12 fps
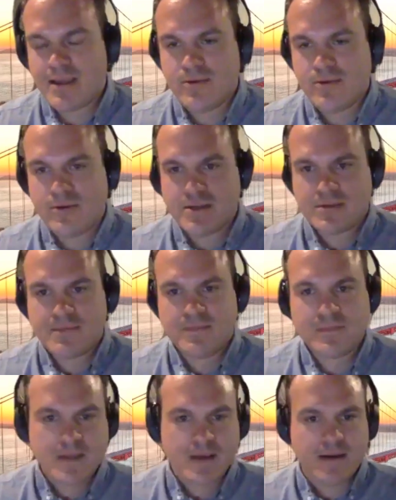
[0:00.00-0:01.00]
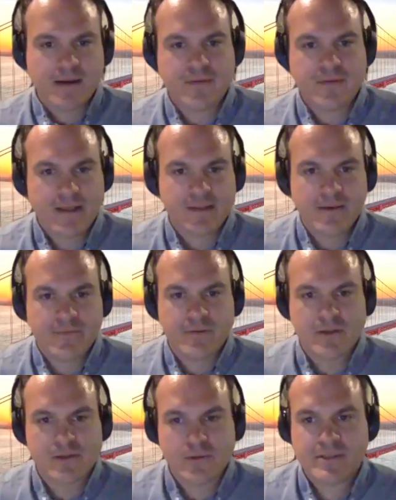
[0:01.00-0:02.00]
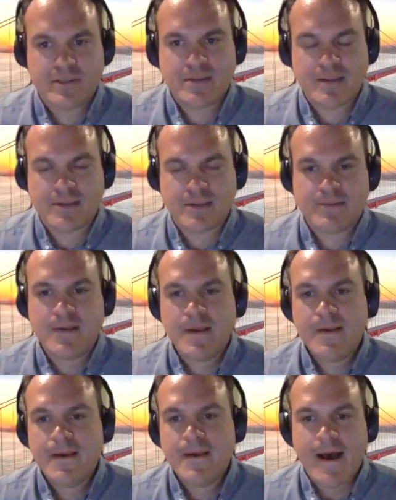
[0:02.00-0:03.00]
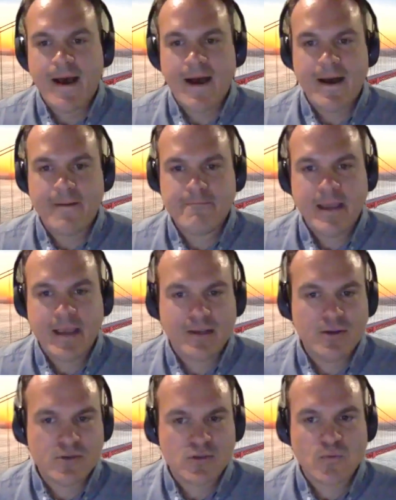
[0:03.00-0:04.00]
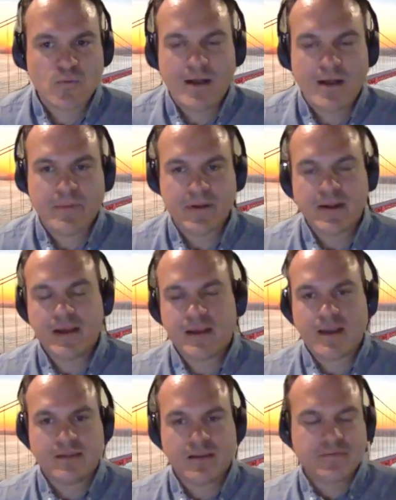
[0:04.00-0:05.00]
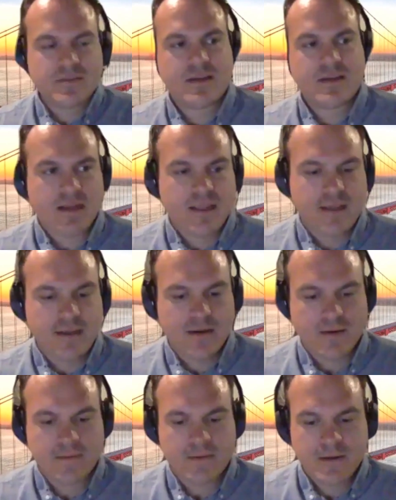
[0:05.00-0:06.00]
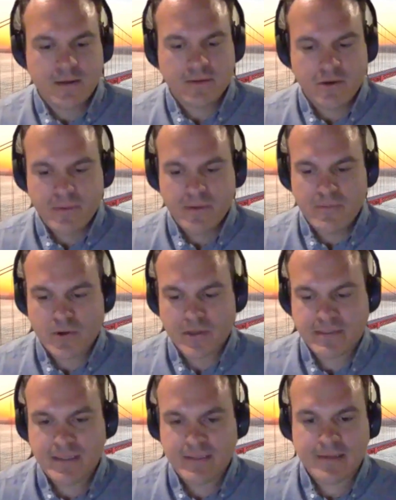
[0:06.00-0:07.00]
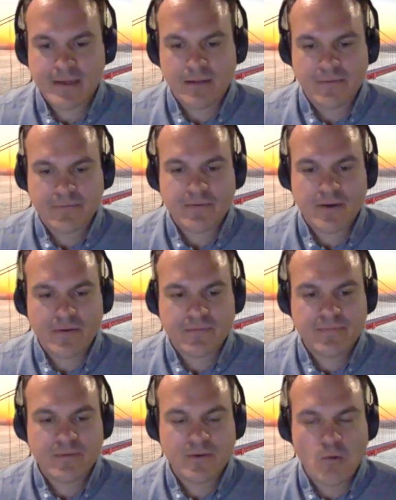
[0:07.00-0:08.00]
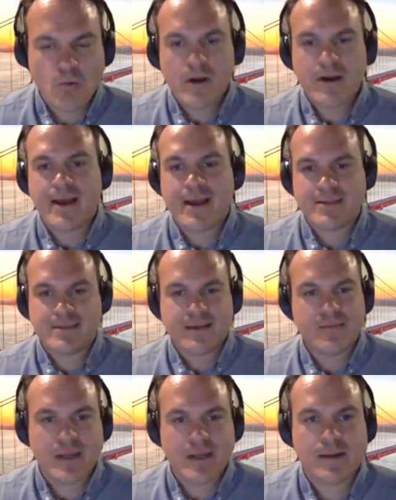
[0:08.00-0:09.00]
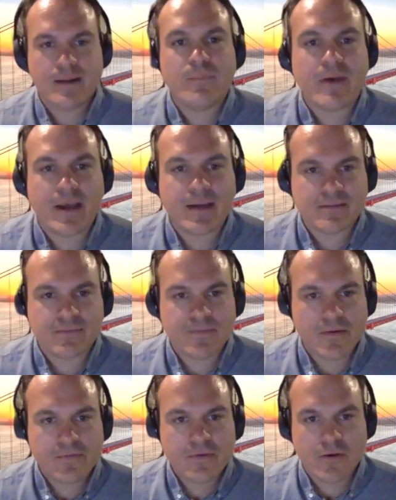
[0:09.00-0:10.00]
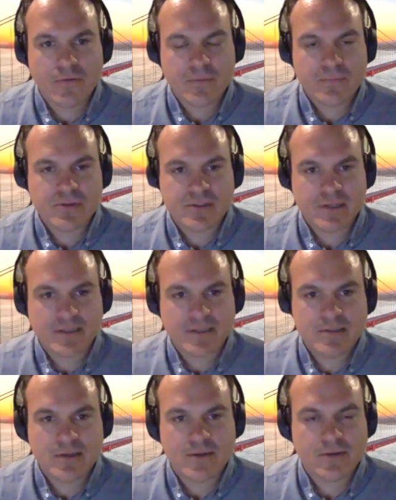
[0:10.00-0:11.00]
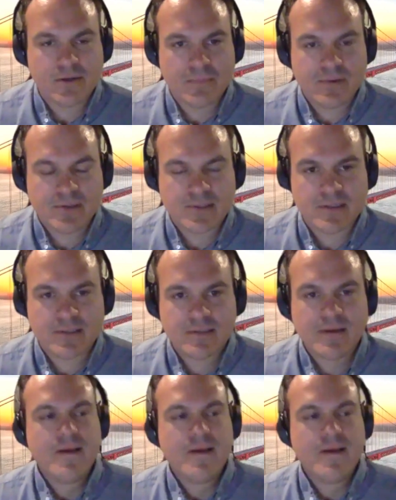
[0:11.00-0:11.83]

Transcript: you guys kind of high level alluded to this, and you as well, but I'd love to kind of hear a little bit more detail of what has the immediate impact of COVID presented to you and your business.